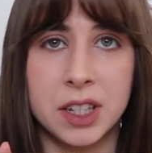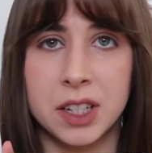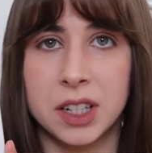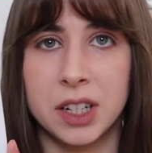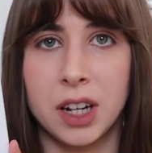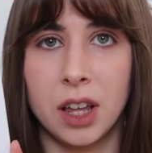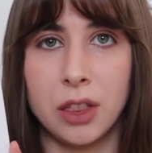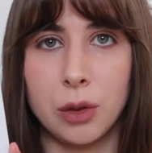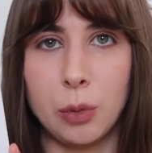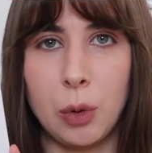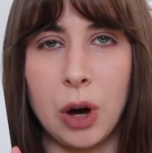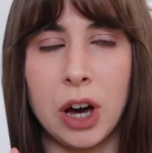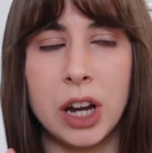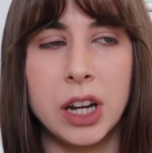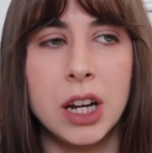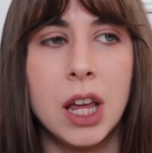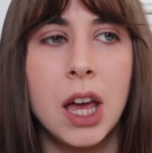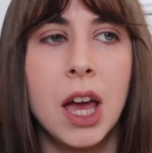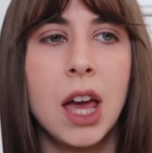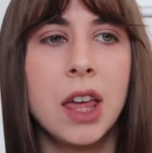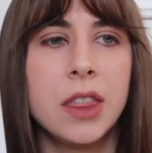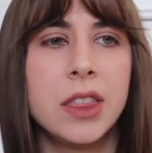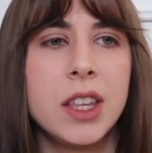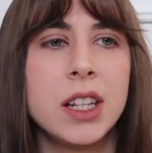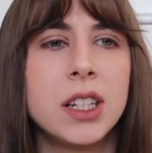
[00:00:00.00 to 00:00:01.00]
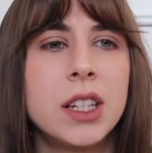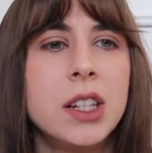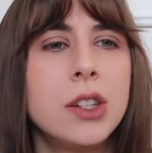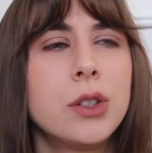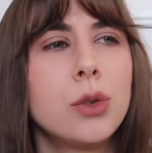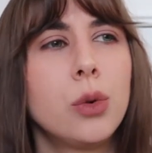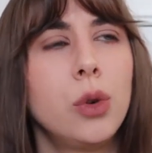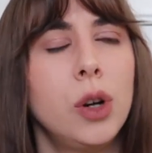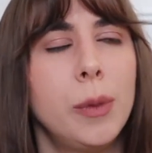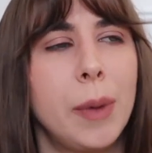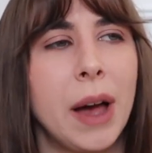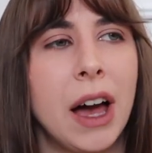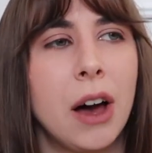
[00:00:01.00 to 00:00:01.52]
is another one. This is
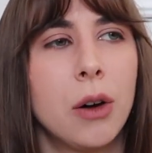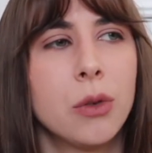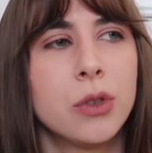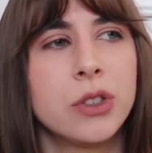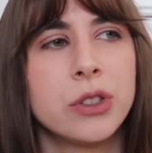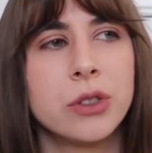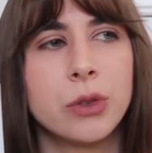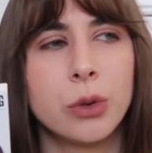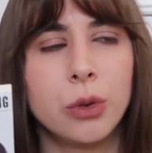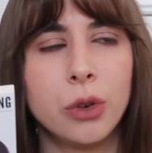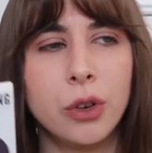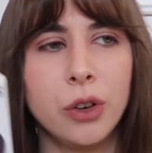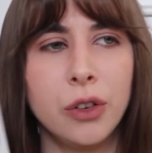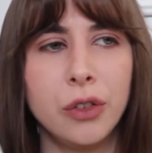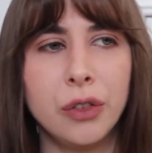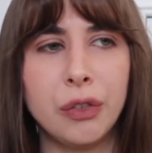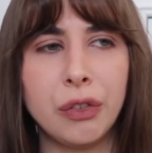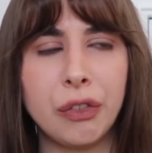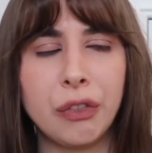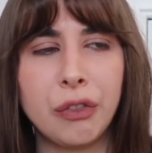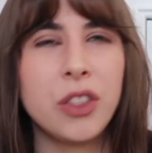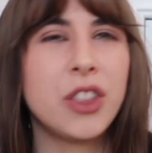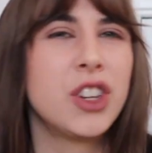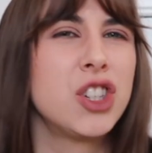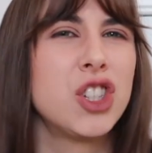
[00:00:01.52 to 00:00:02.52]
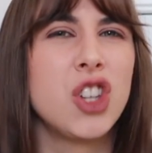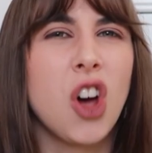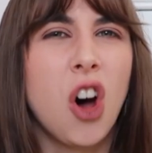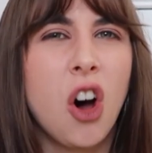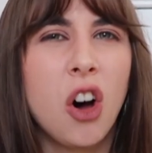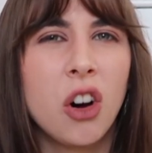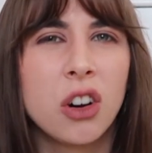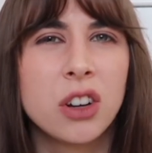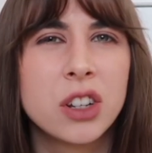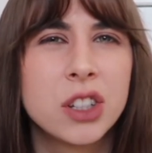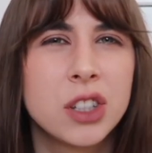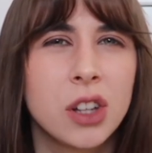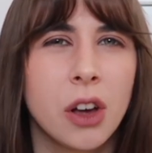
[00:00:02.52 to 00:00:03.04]
all about sort of the
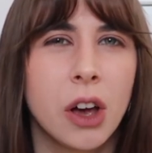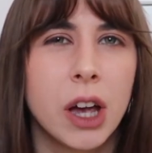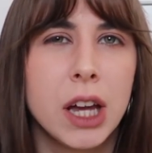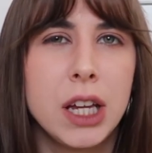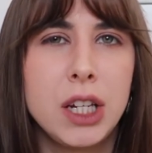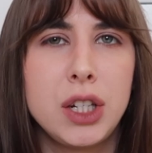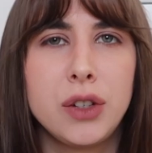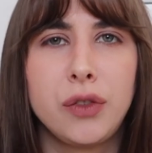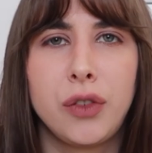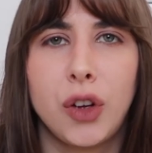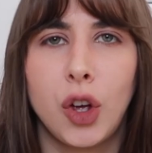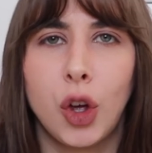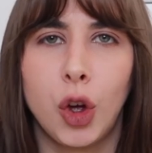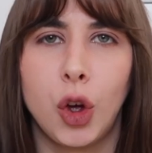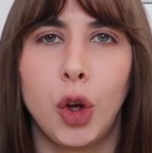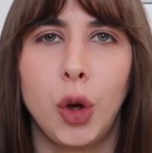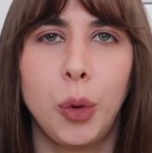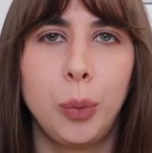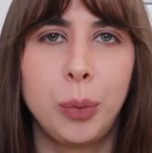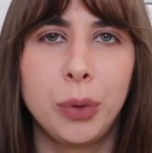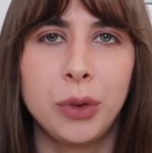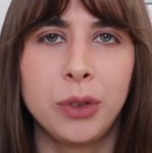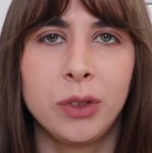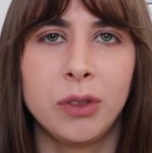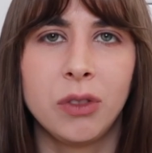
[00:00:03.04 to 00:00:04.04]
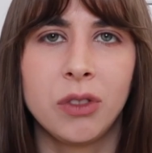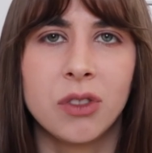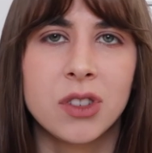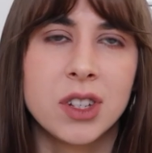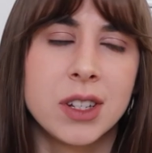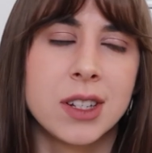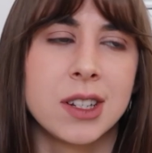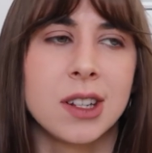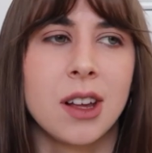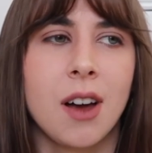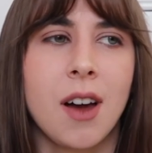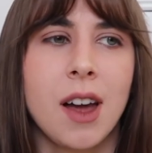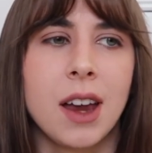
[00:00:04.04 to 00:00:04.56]
dark side of urban
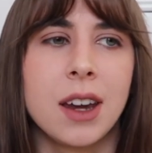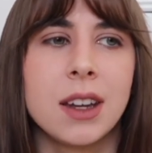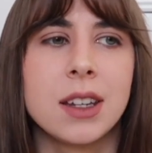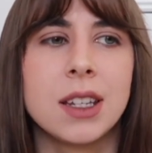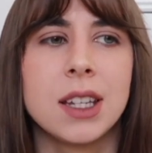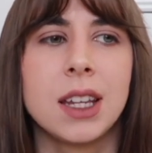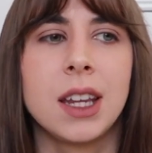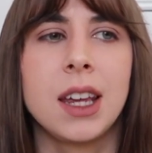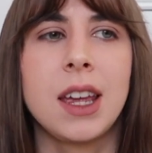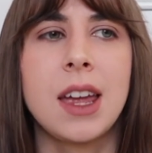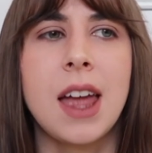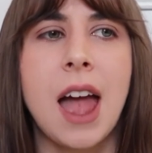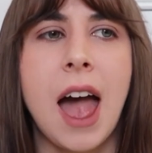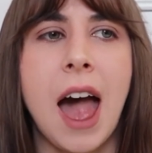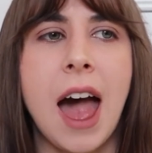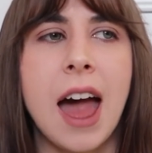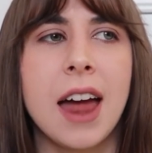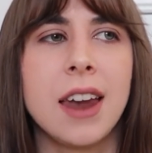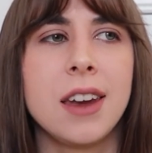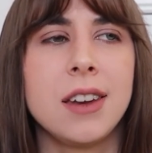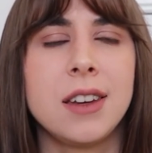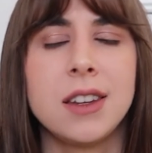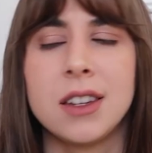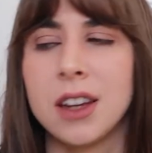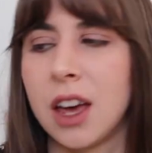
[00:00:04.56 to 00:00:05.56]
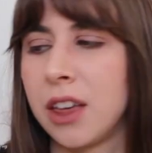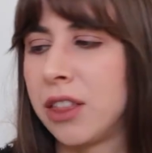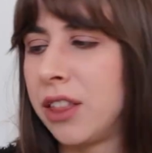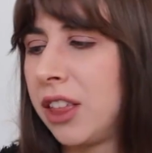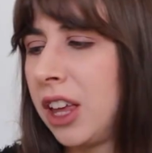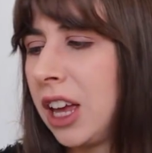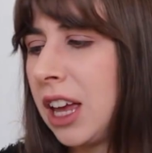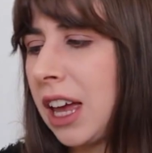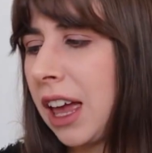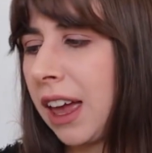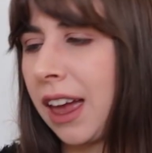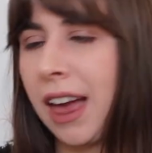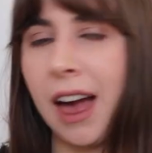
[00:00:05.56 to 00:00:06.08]
society. And I
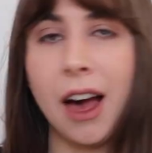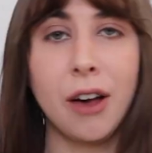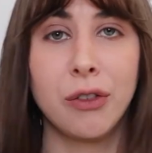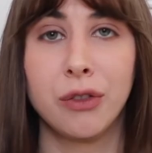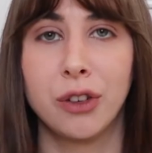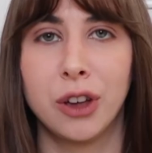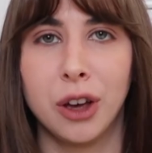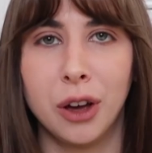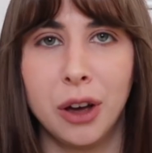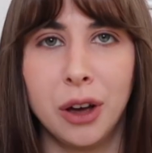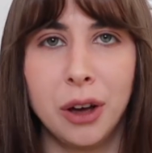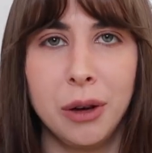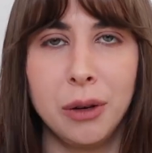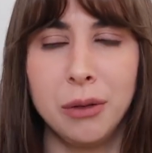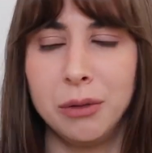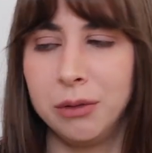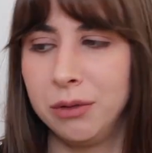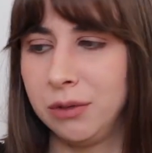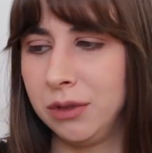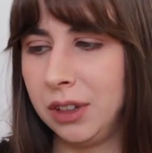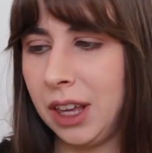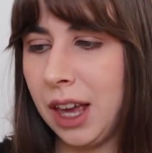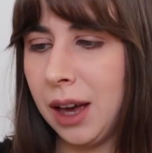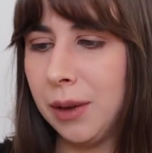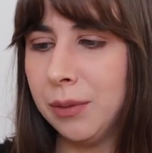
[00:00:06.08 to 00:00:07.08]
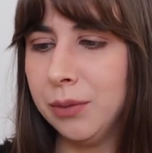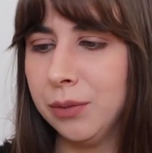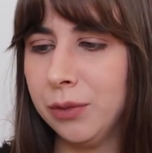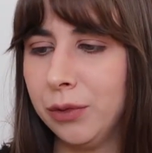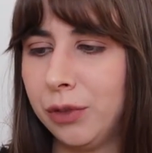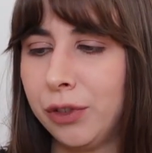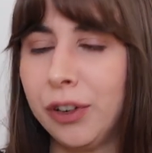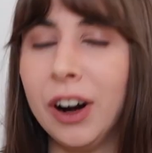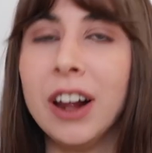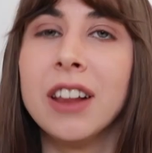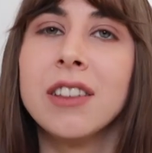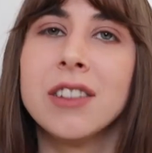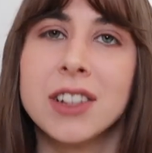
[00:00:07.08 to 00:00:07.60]
think Kafka... Yep,
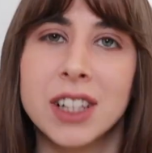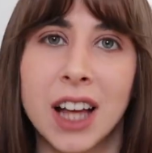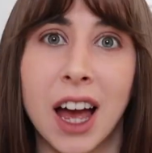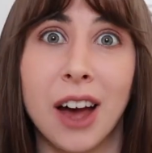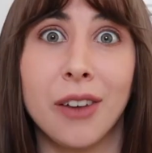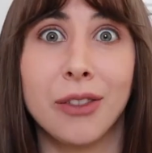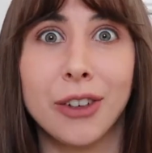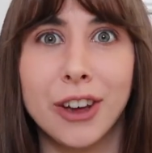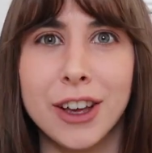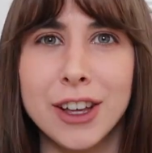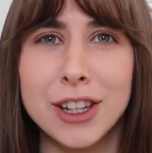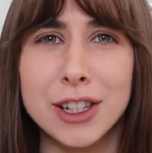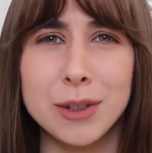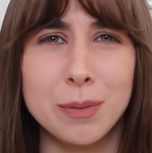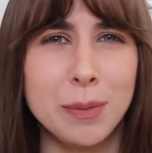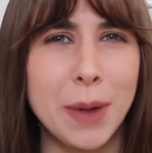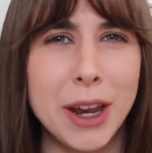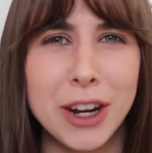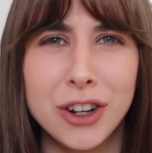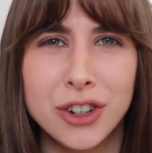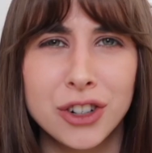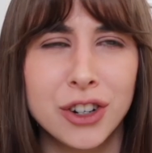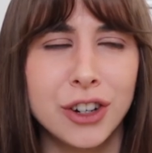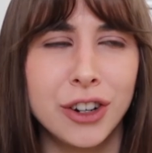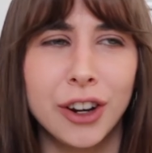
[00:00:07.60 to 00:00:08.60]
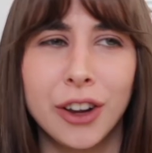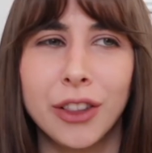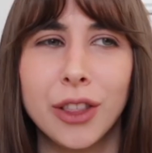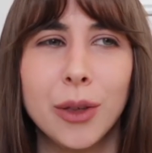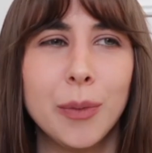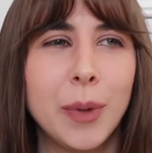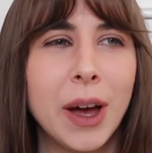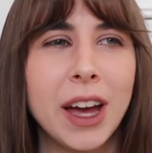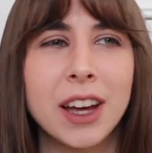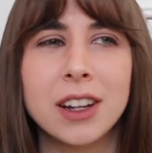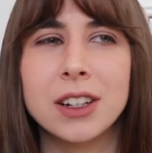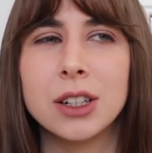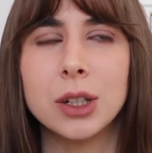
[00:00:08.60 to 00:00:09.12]
Franz Kafka is mentioned on the
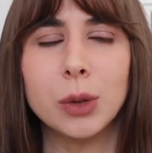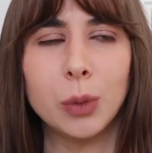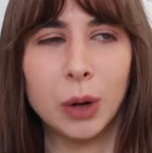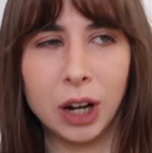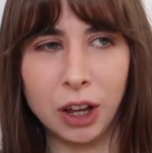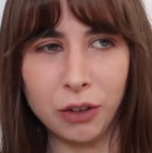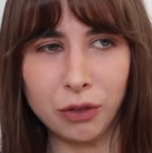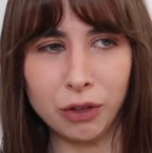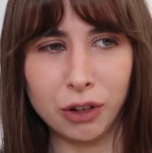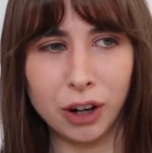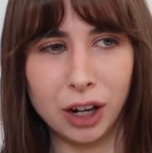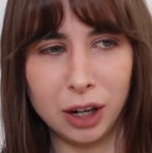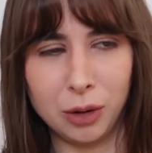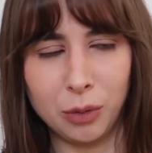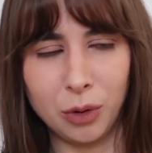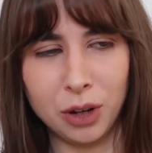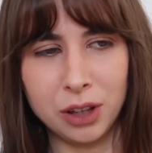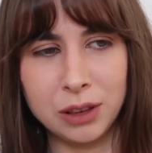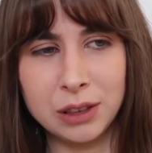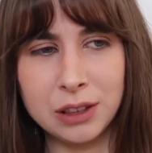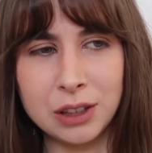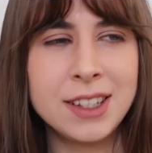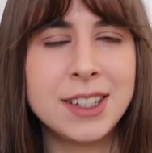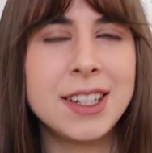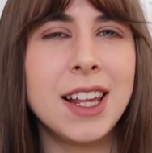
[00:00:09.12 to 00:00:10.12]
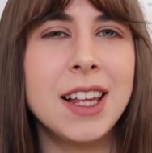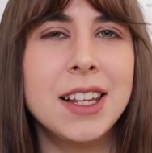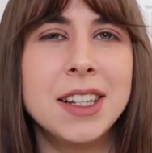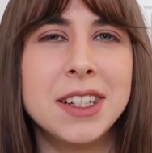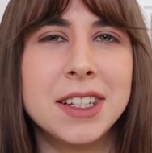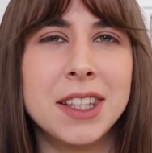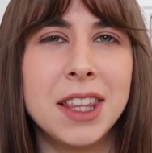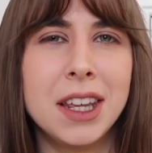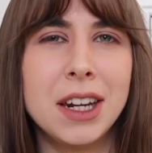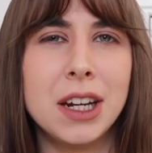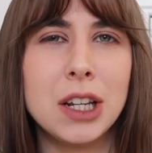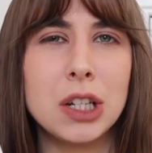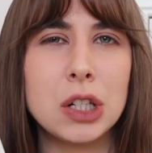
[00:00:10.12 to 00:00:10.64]
back. So whenever anyone
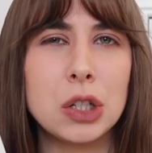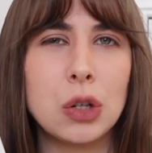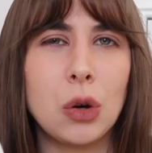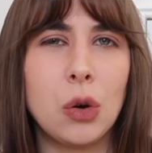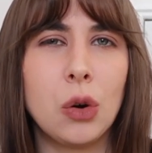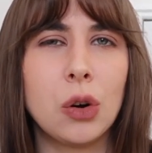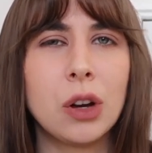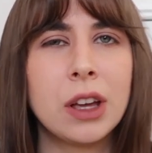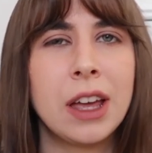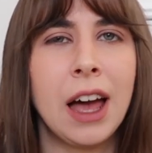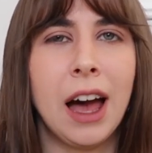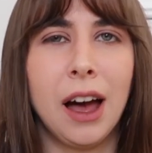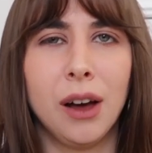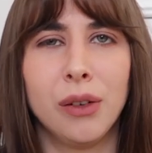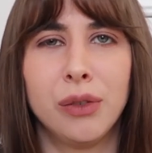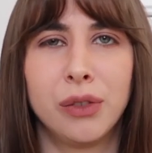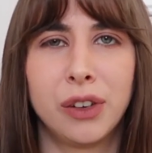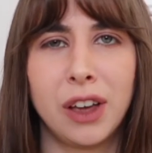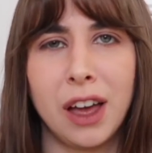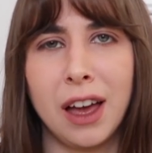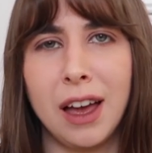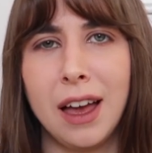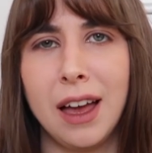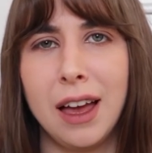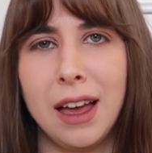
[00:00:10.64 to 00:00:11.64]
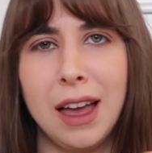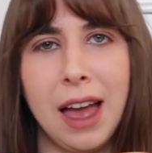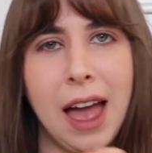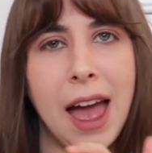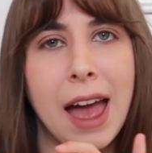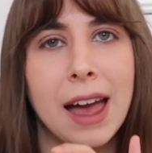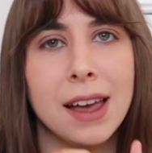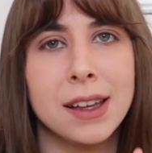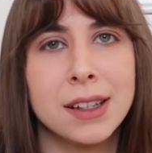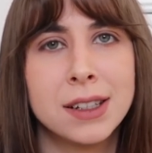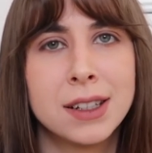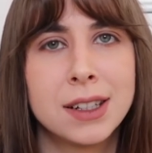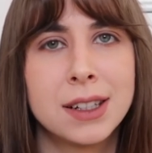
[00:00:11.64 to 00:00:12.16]
says that it's got
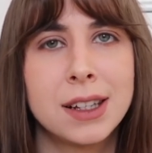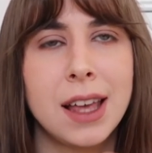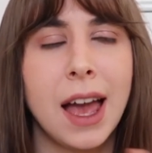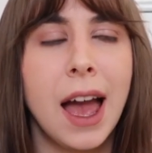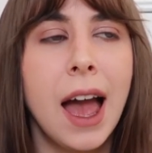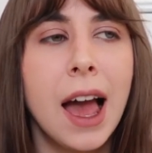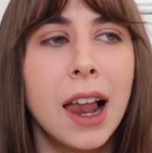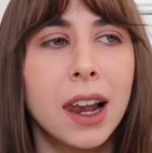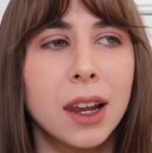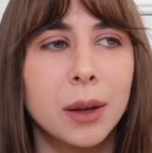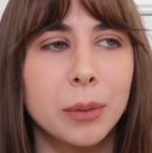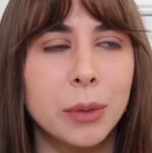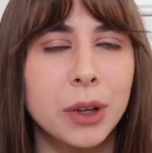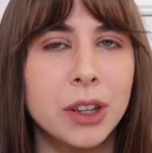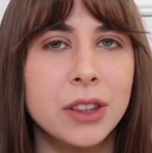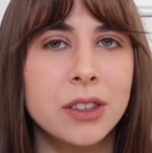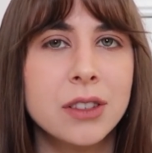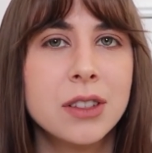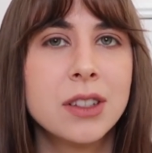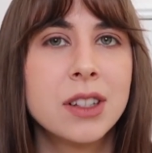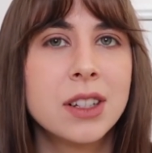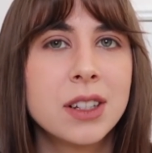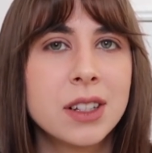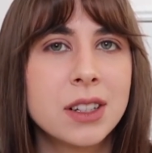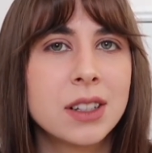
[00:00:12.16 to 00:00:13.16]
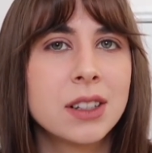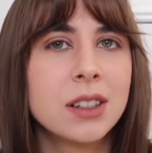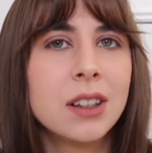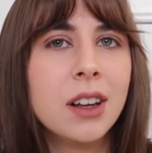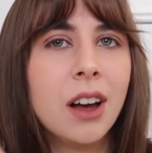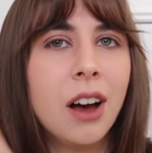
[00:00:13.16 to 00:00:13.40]
Kafka-esque elements,